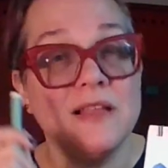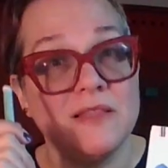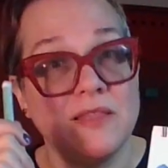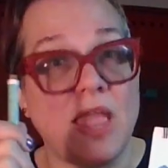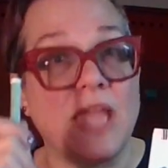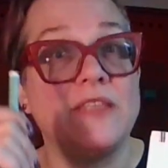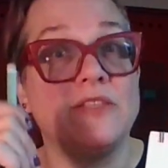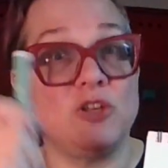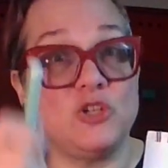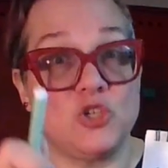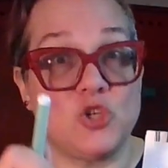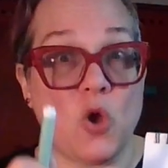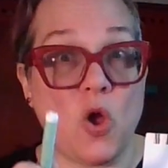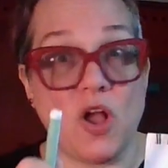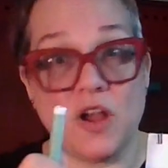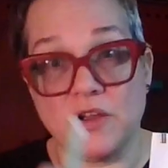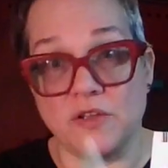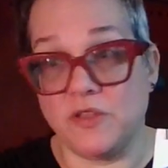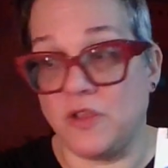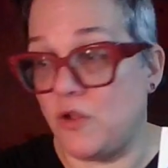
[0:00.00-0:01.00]
like the
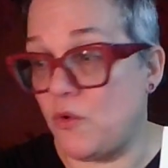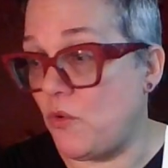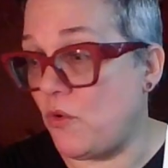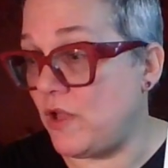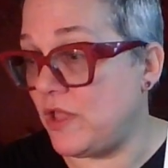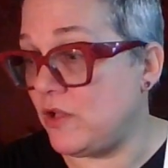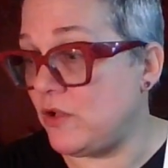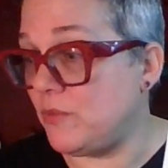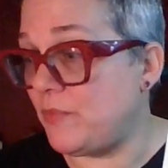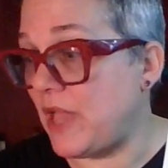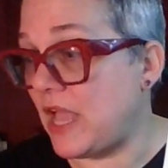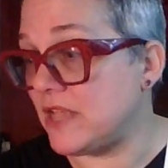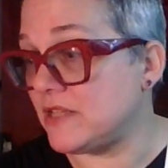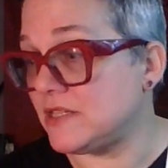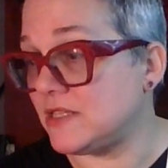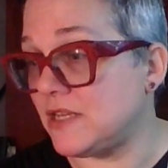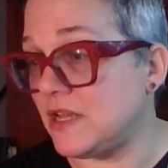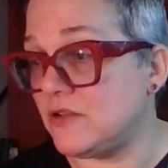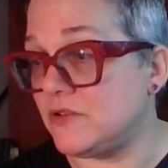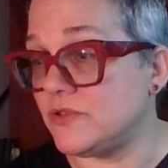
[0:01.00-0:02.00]
chalk or the oil
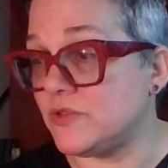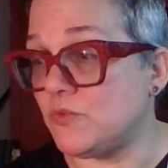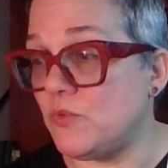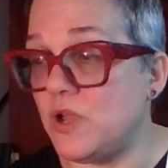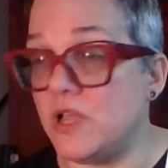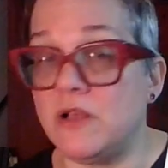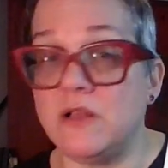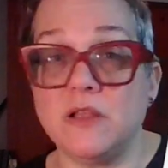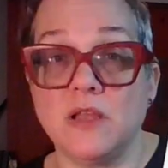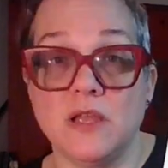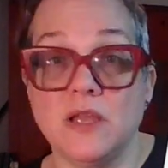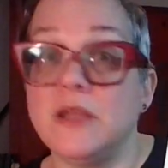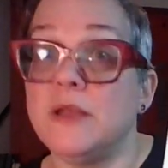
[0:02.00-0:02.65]
pastels will,